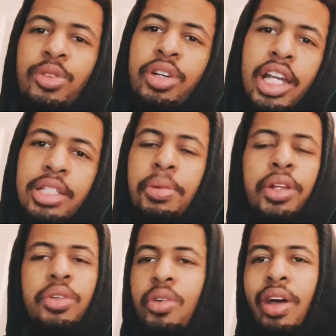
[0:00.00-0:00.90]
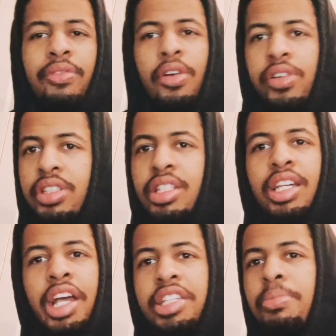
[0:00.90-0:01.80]
He hasn't been through no adversity. He
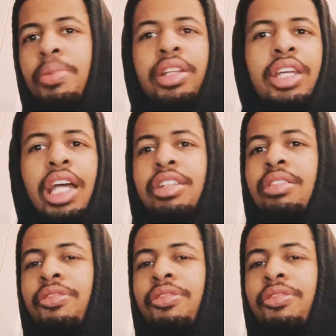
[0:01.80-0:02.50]
hasn't